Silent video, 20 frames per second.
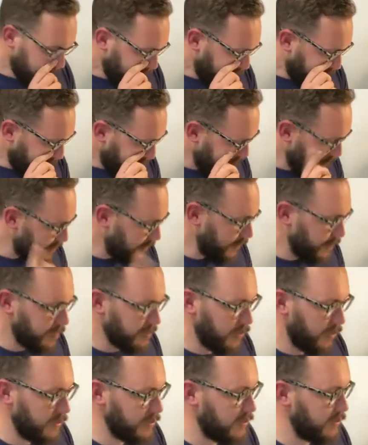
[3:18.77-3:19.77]
The
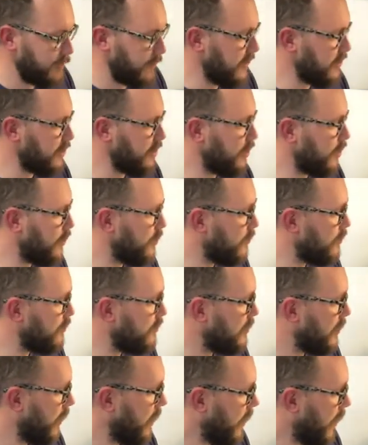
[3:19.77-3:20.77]
synthesizer has been
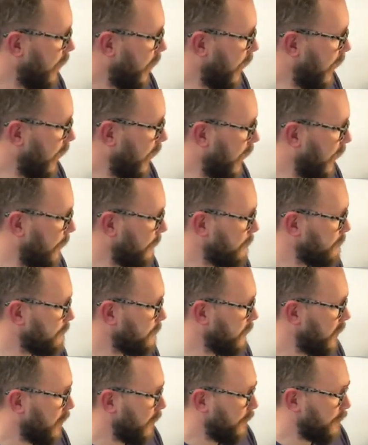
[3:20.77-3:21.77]
used
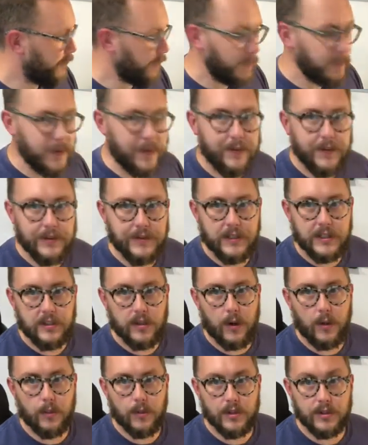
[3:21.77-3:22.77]
from the 50s
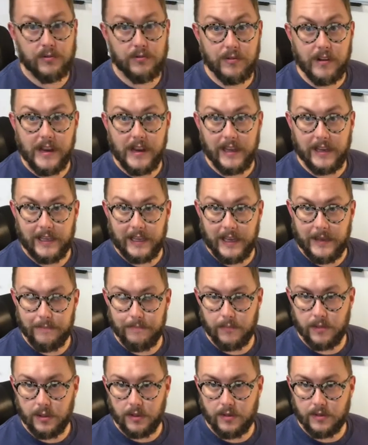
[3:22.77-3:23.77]
onwards, really,
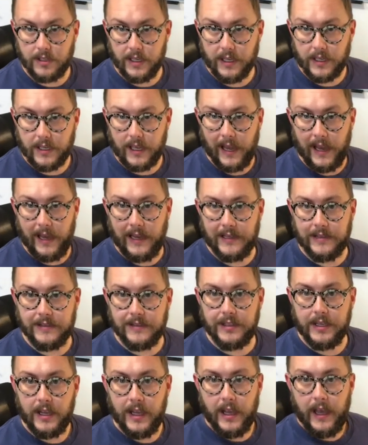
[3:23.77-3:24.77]
in music, and